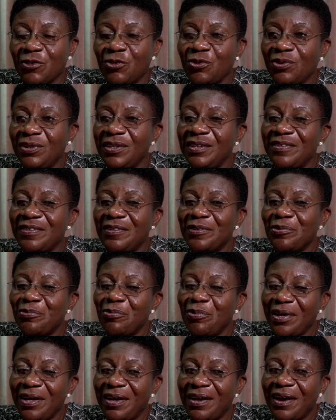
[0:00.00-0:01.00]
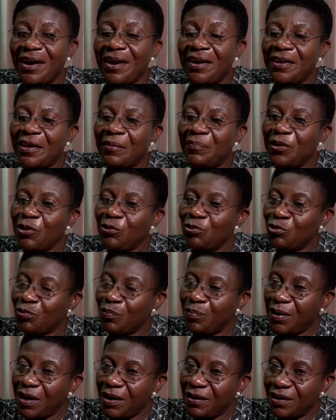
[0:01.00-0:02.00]
So this is where I appeal to
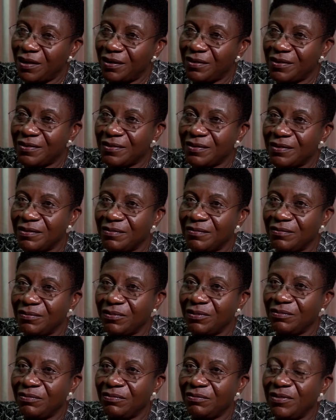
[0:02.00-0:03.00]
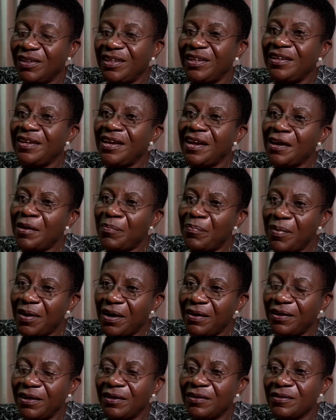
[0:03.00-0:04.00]
parents, the young
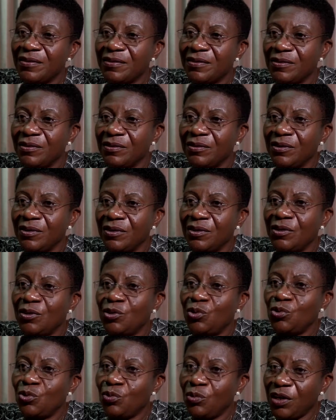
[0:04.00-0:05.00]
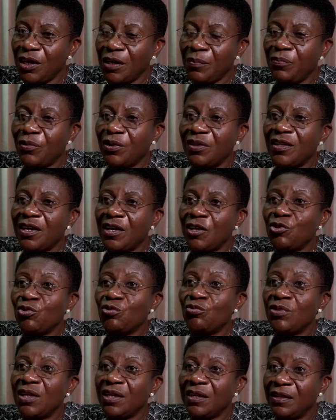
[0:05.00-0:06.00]
parents, to keep with their
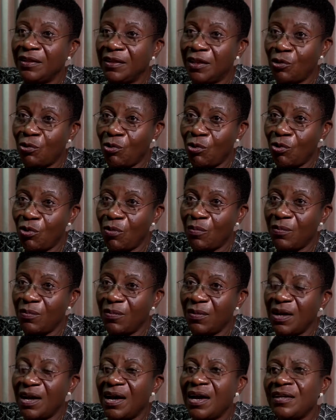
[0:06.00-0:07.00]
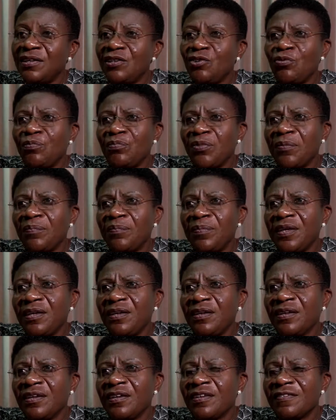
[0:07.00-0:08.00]
children in the home until maybe
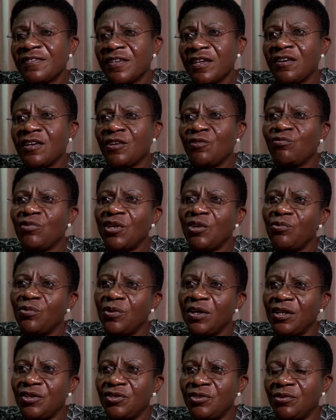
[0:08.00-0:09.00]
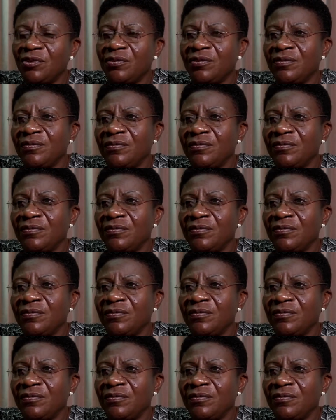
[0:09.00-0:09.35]
secondary education.